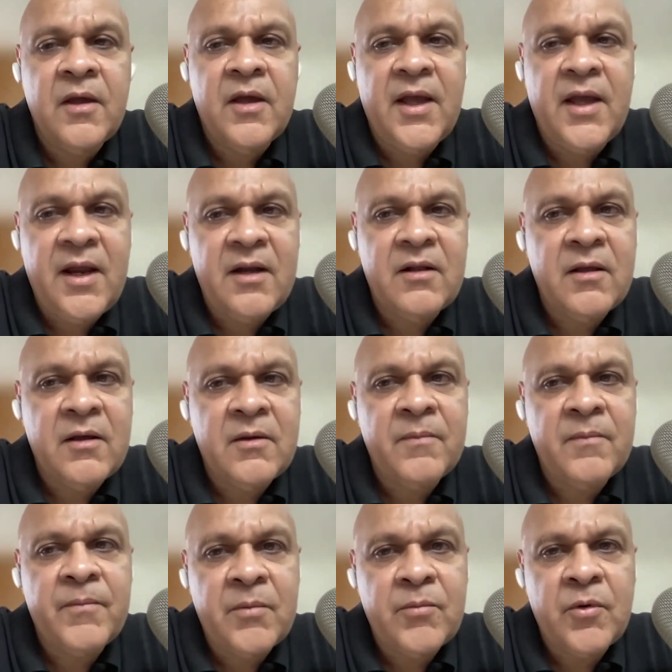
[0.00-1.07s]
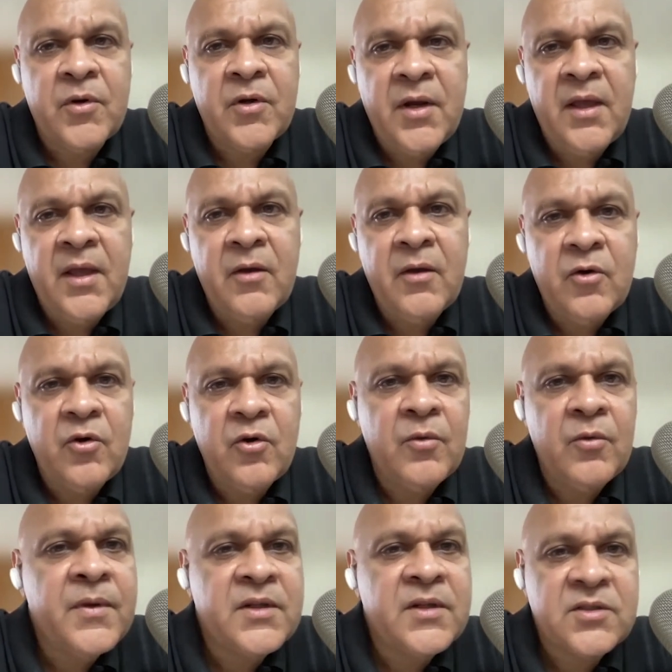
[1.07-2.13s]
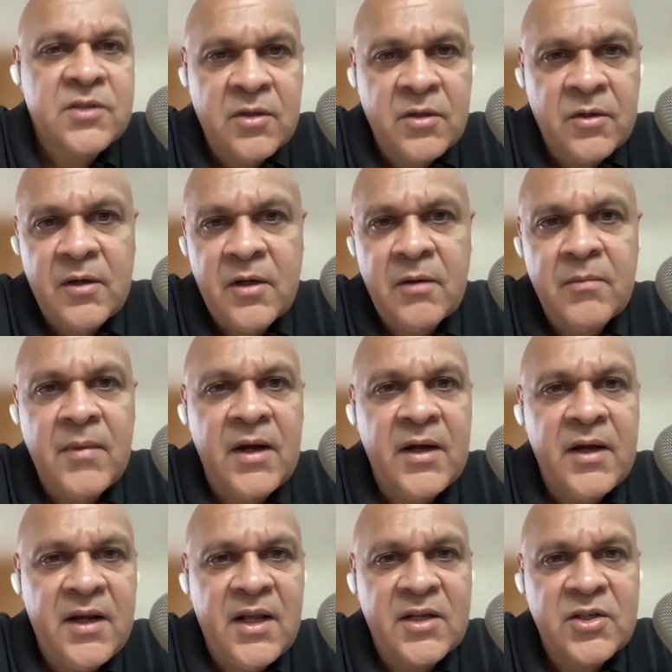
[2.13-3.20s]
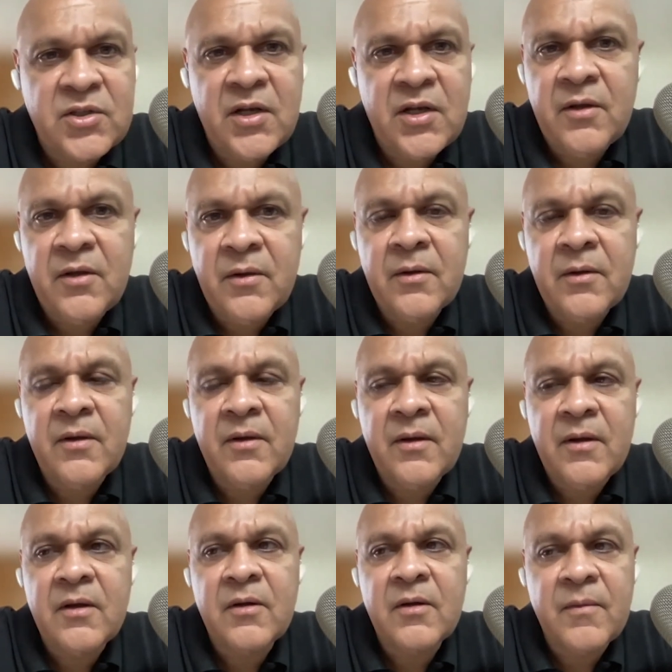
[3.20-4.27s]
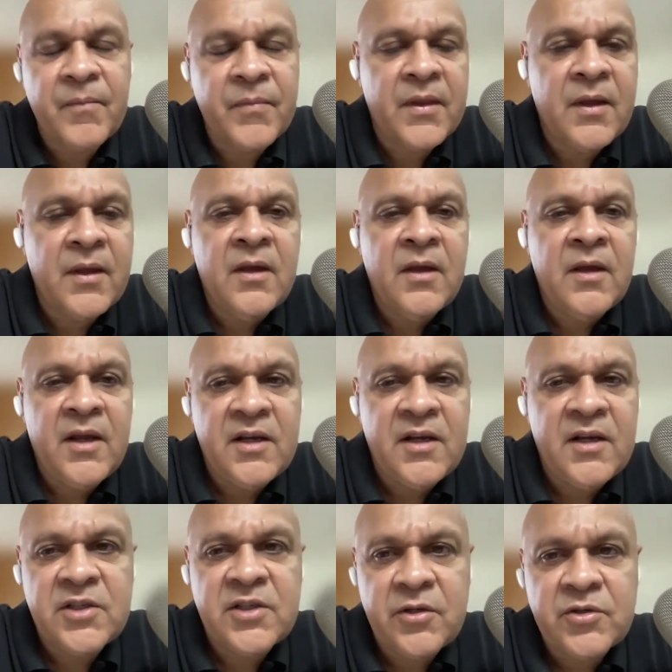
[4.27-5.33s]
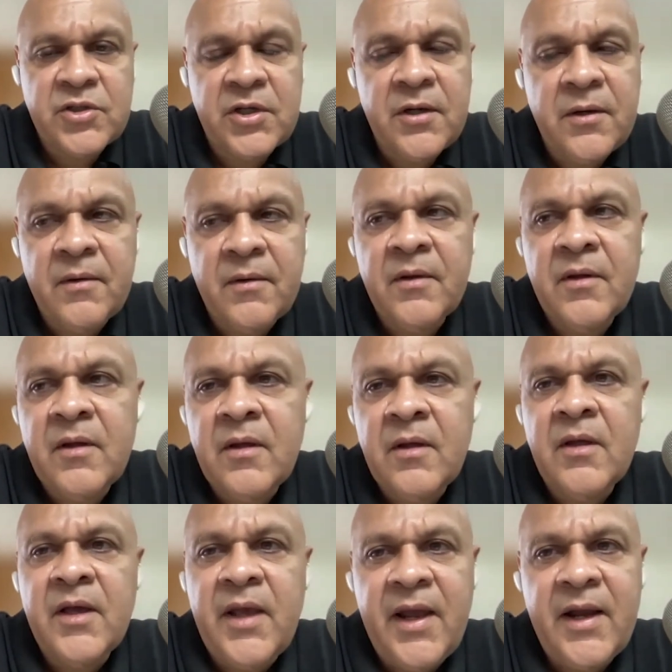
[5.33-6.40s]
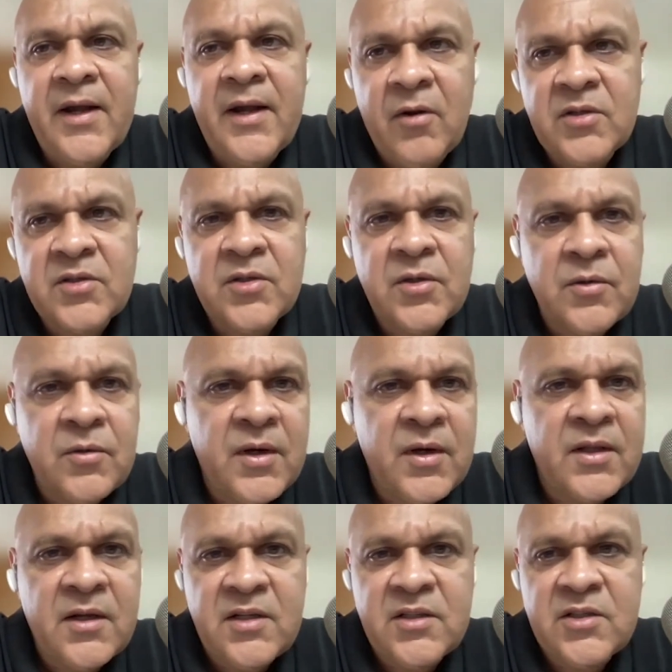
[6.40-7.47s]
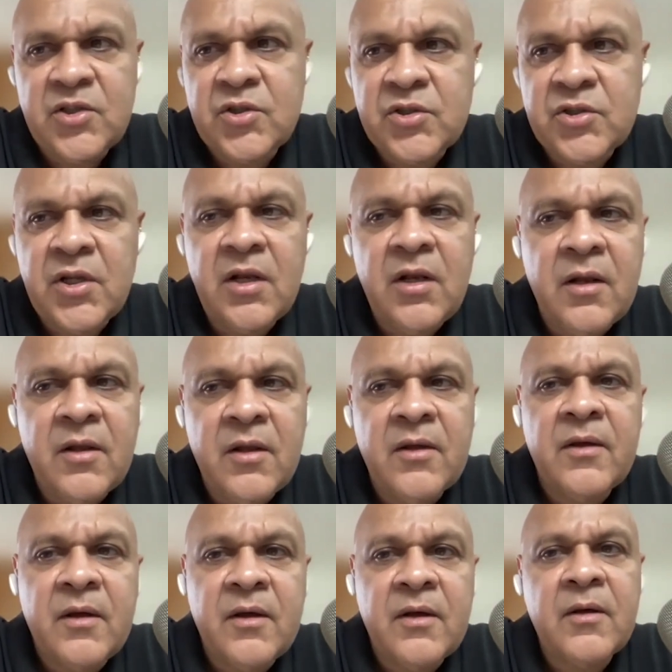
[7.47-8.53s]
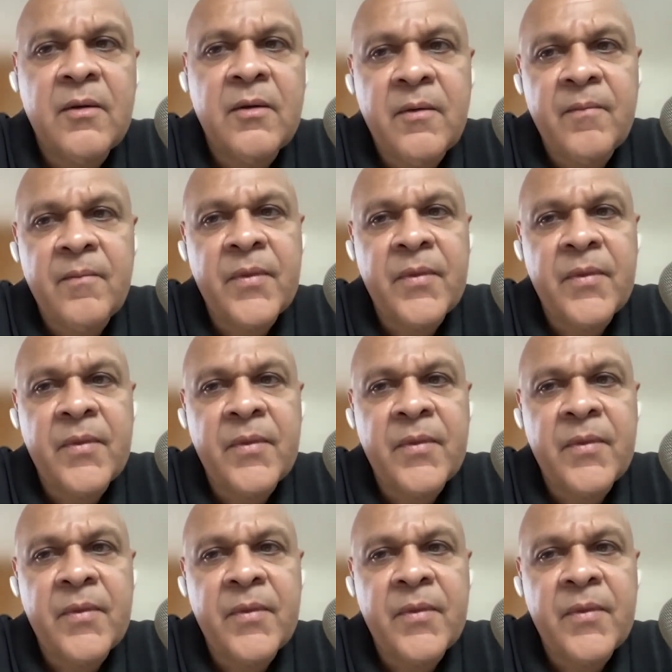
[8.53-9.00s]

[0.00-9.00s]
And the promoting group is a multinational uh, institution and also other uh,